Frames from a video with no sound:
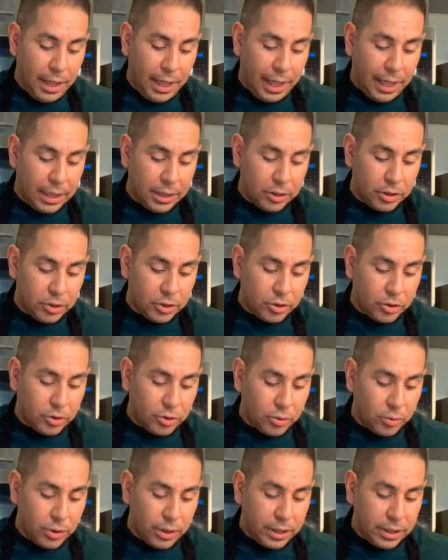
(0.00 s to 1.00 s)
and
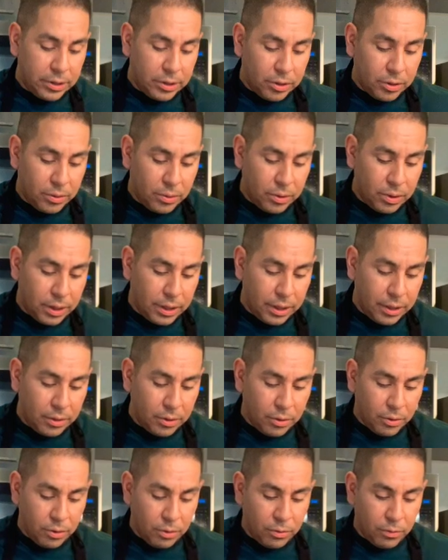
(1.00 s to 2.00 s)
drizzle it
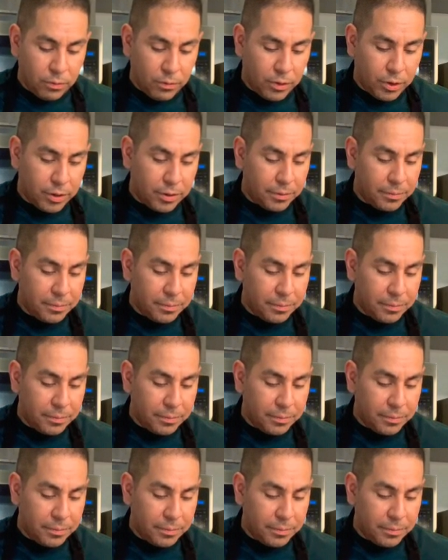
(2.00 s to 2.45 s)
over.